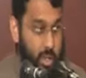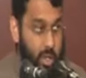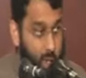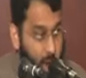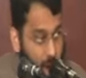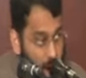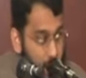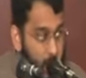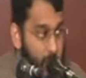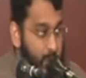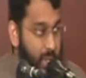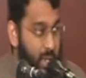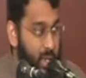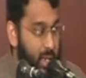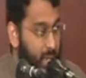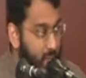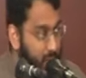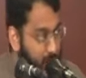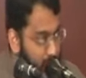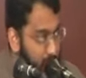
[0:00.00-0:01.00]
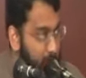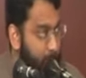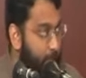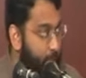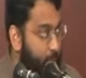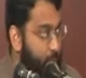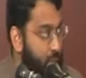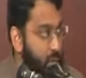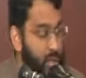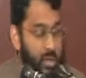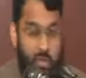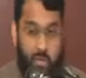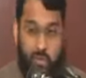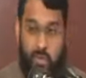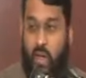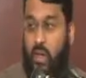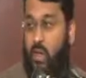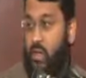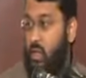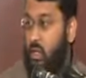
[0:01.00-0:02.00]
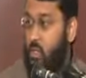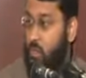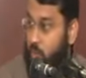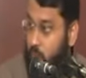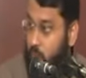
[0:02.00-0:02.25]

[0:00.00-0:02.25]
the army in to fight these